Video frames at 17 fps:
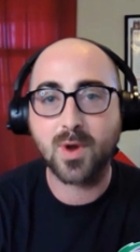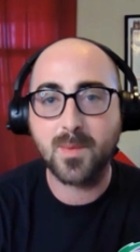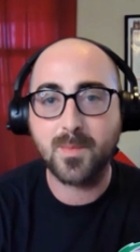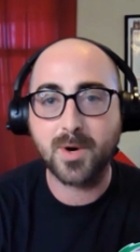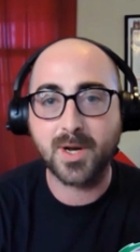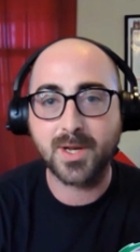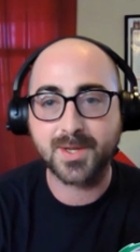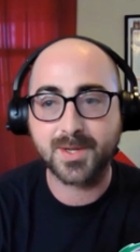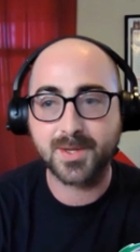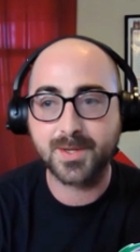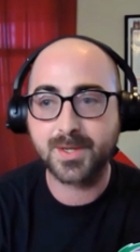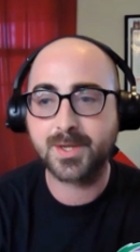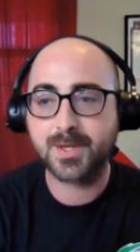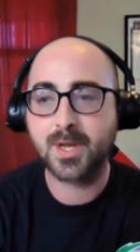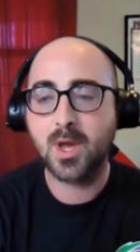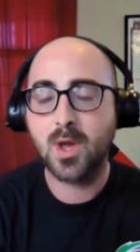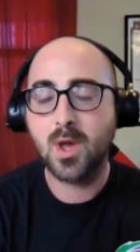drum
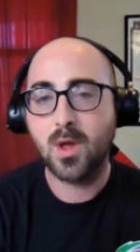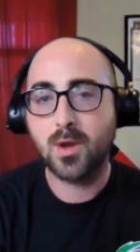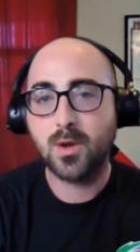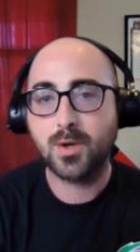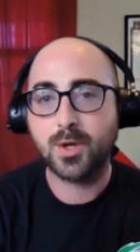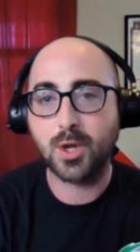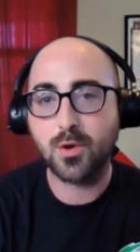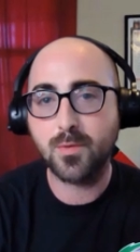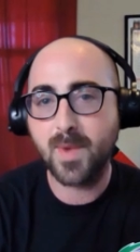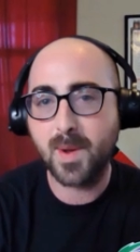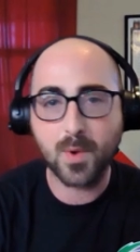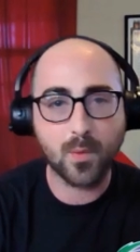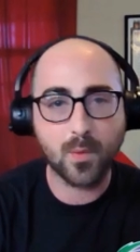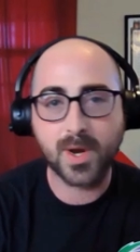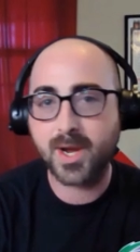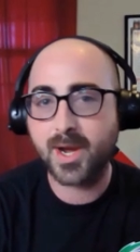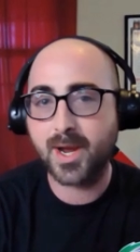lessons, do you
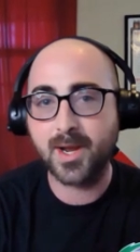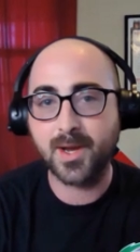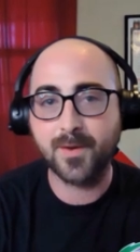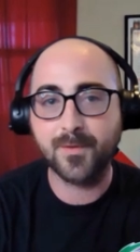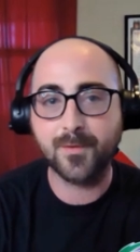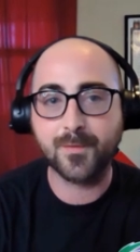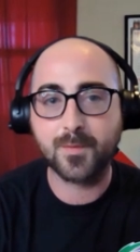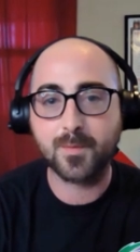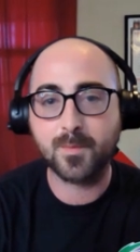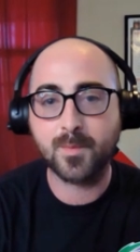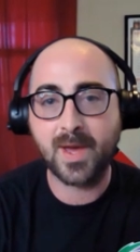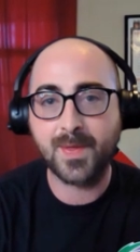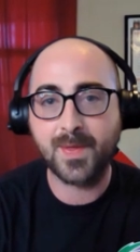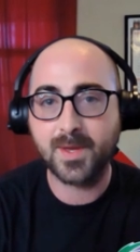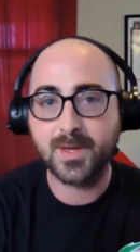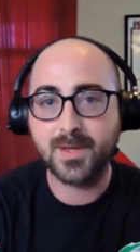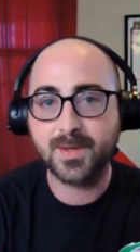remember what kind of
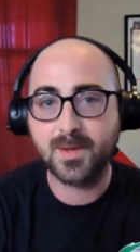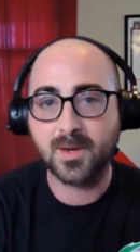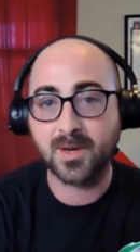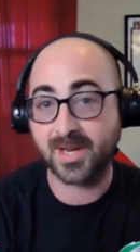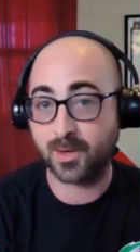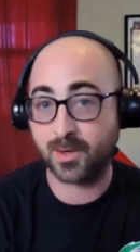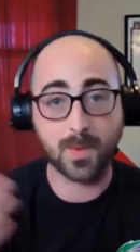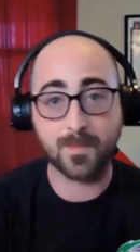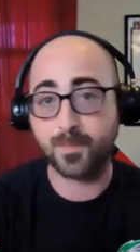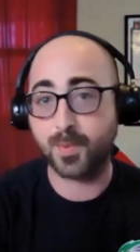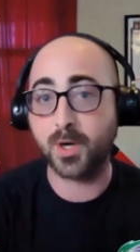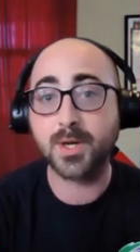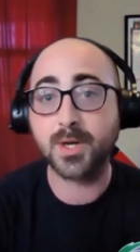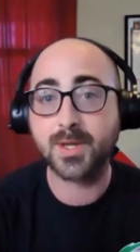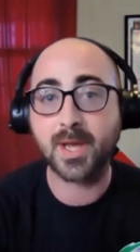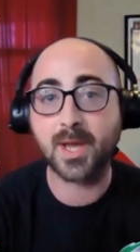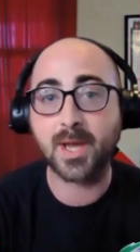method, like what
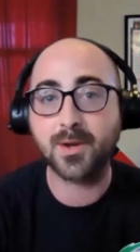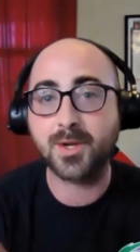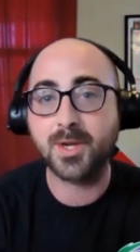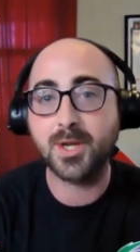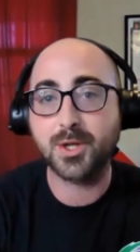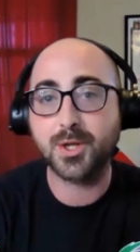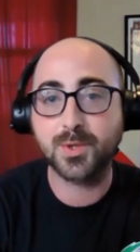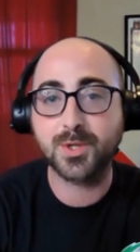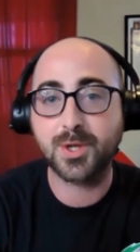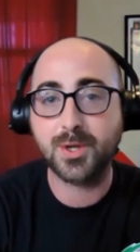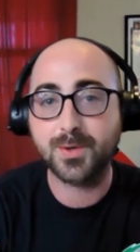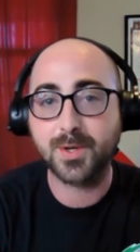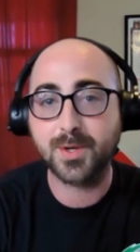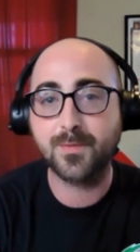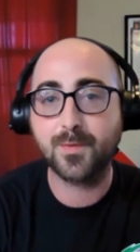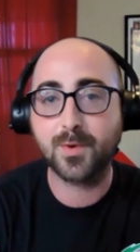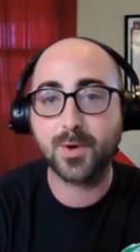books that your teacher was
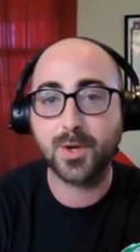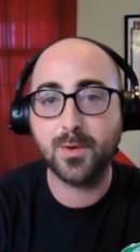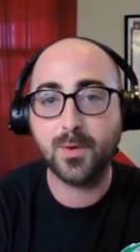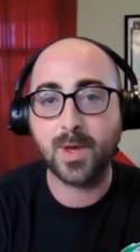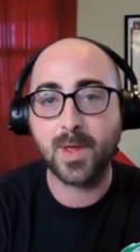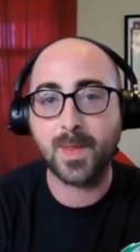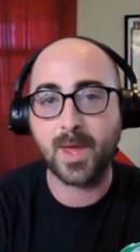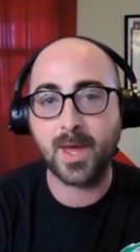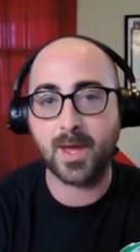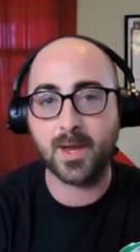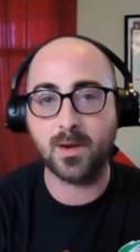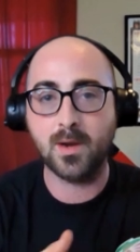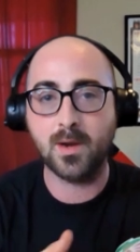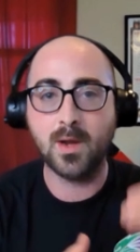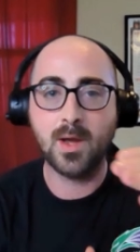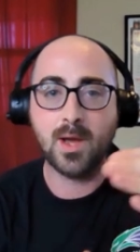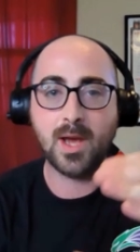using for you? And
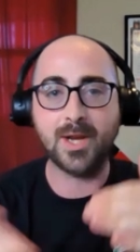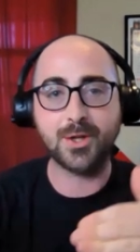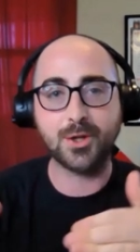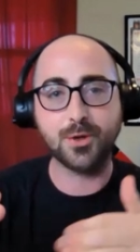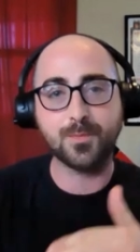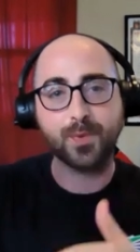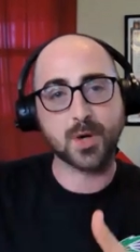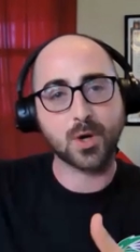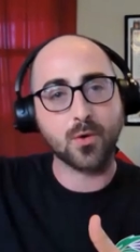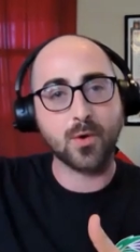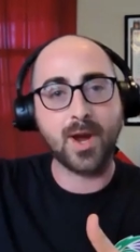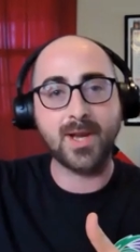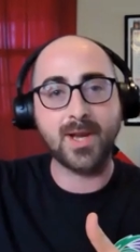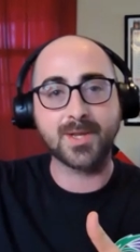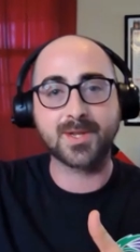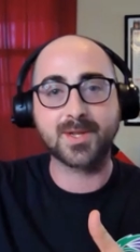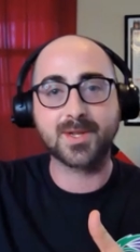then as you
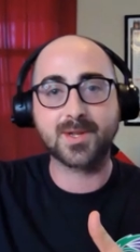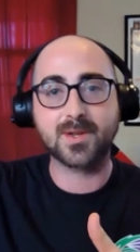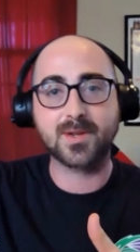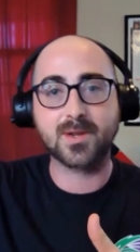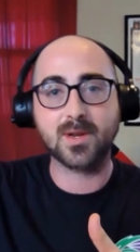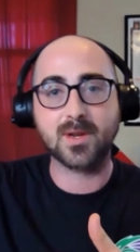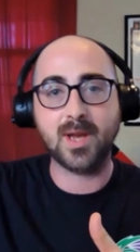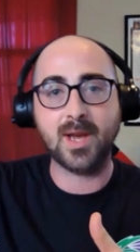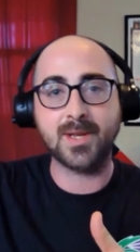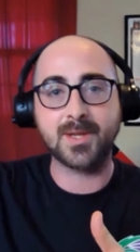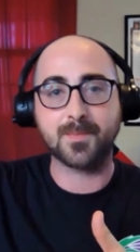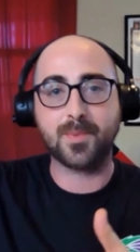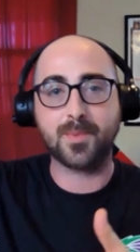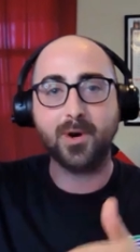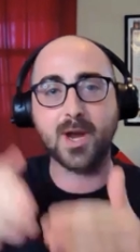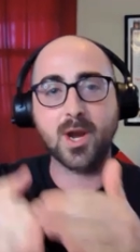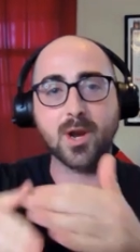progress as
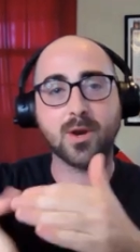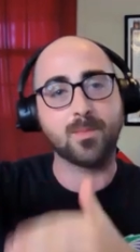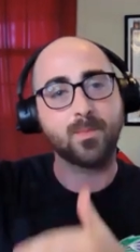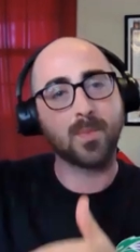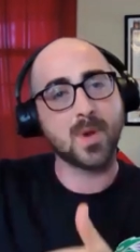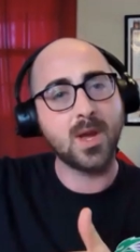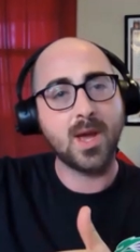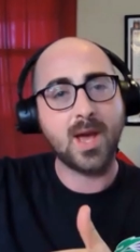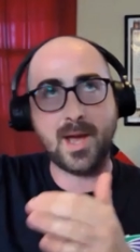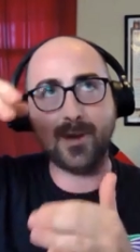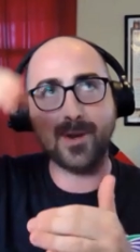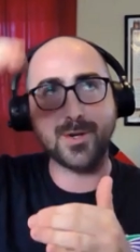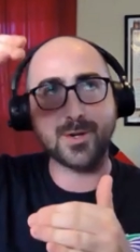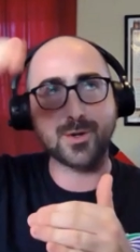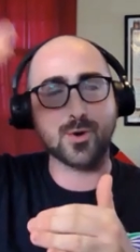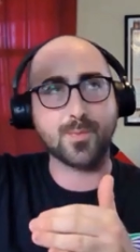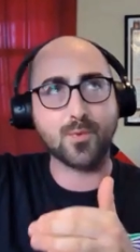a player, how
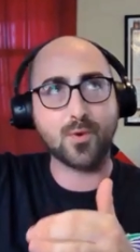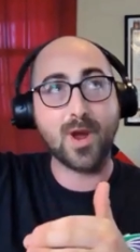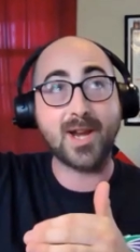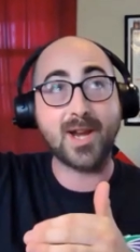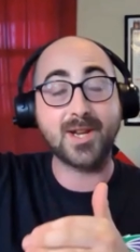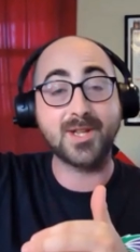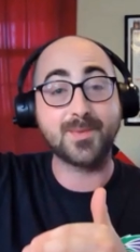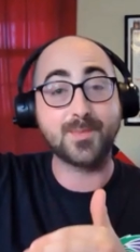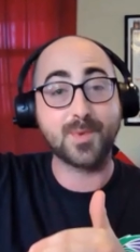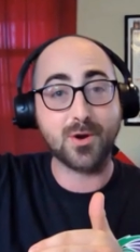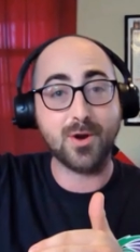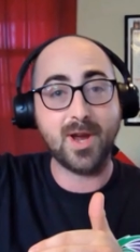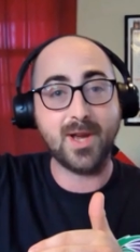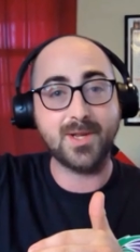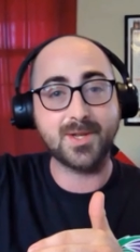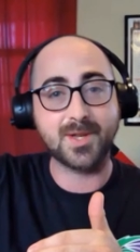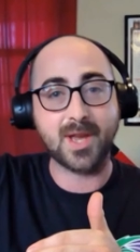did your practice
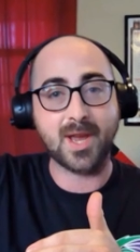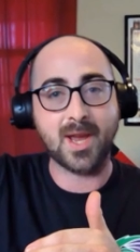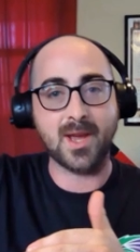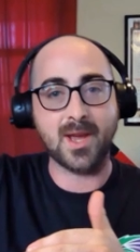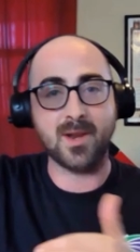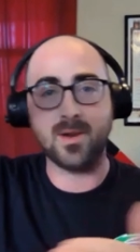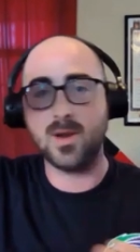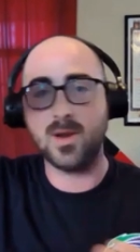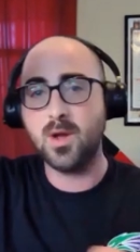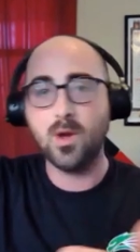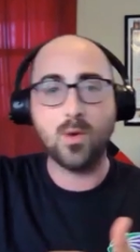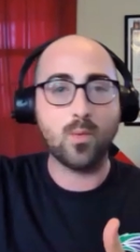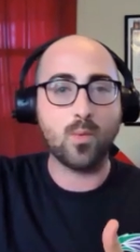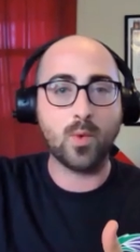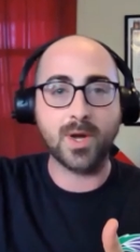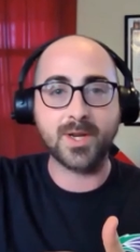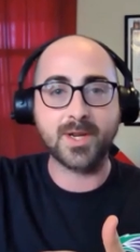progress? And
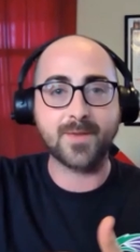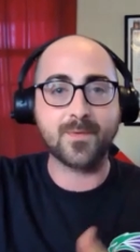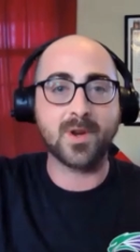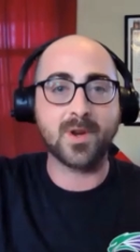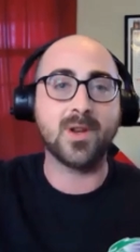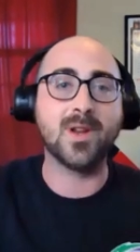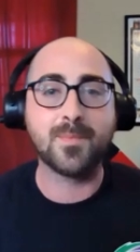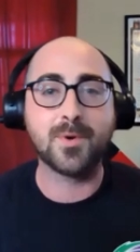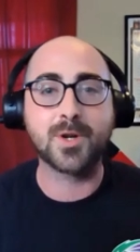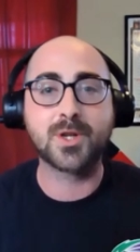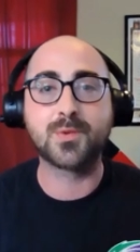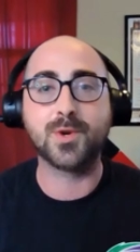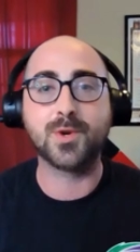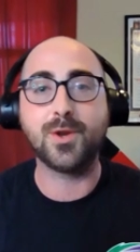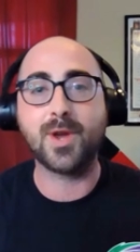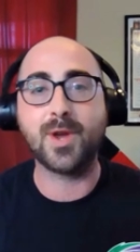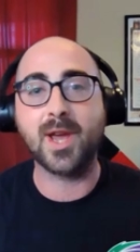what different
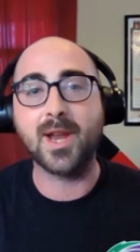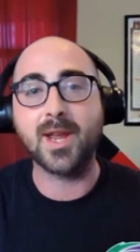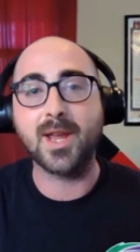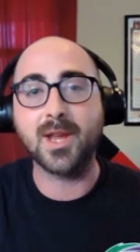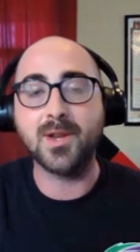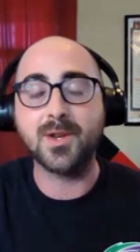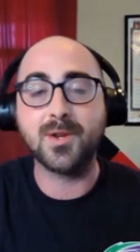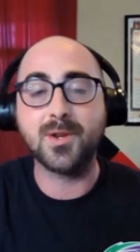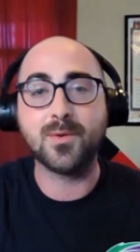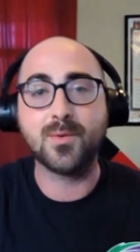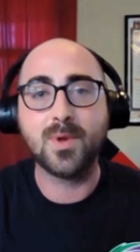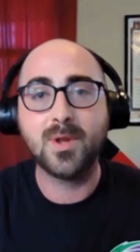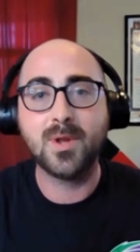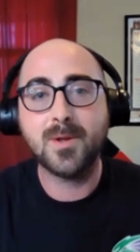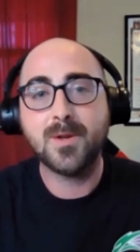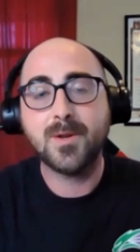books were you getting into?